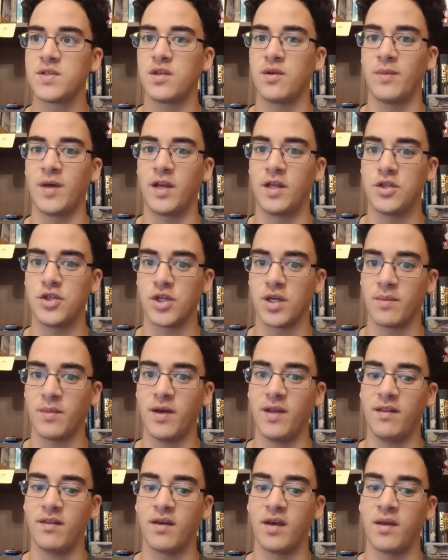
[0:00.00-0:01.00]
to managing
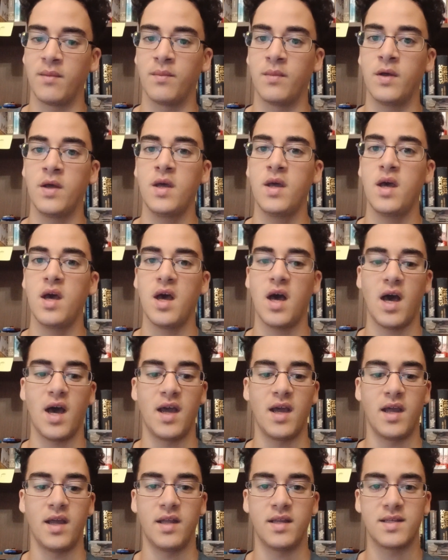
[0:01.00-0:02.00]
my time,
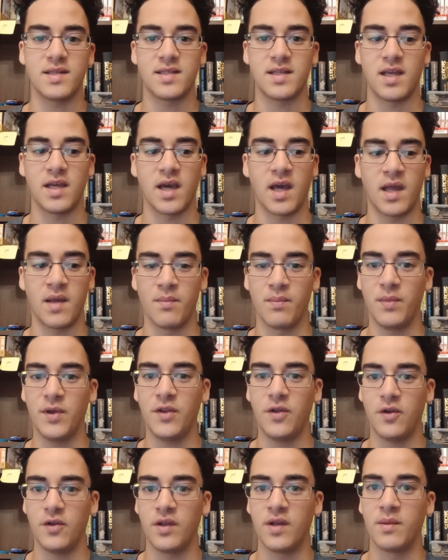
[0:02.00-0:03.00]
I'd say I am
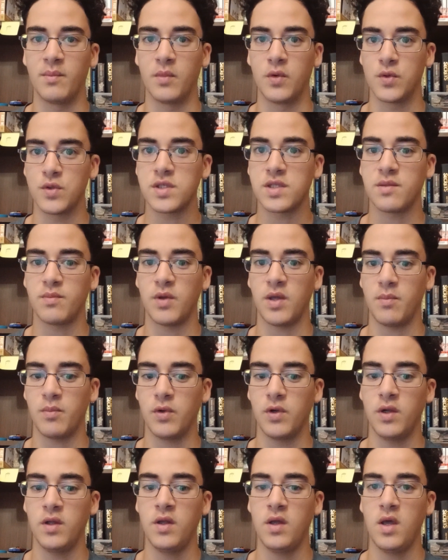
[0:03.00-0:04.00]
better than most
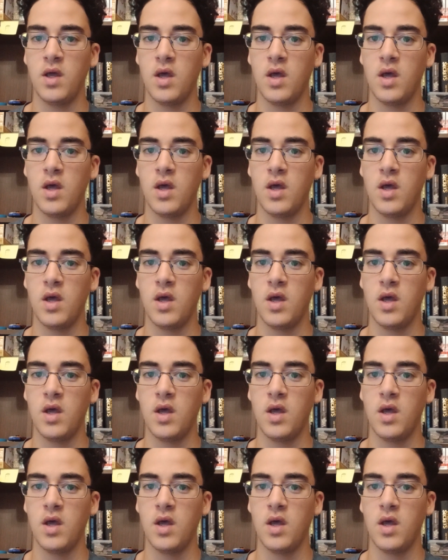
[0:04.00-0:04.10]
people